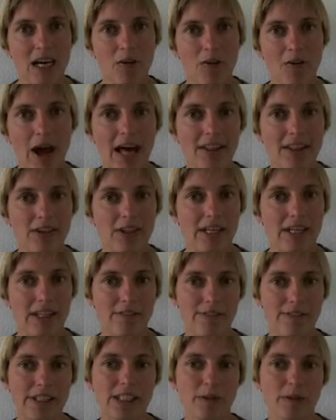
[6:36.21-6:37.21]
rather
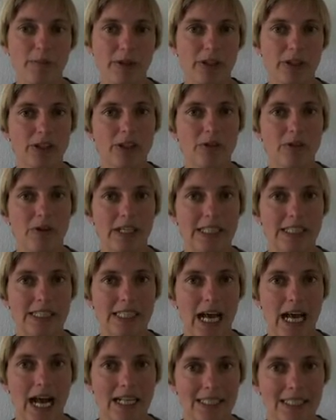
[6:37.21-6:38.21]
invisible to
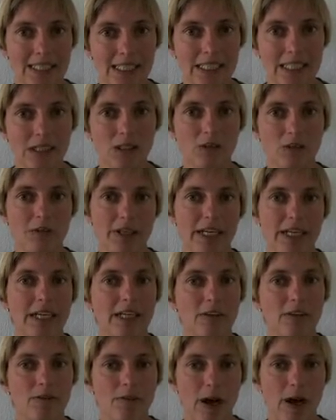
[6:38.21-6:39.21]
us until we